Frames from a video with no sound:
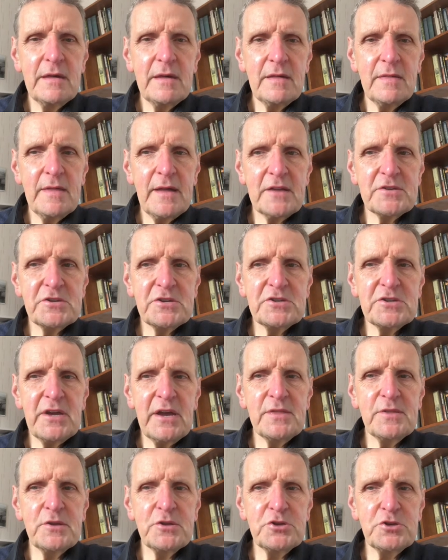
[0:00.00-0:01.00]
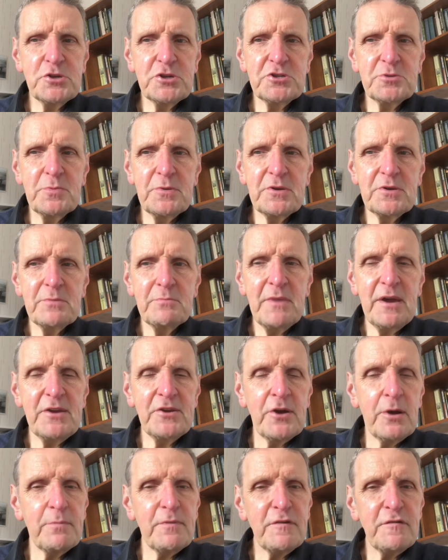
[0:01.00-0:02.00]
that's a sign that judgment might
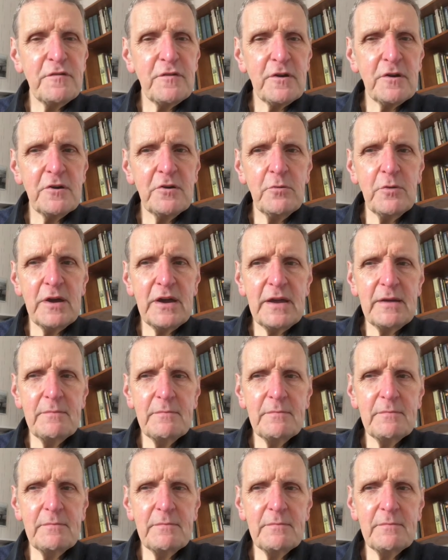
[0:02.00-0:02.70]
not be far away.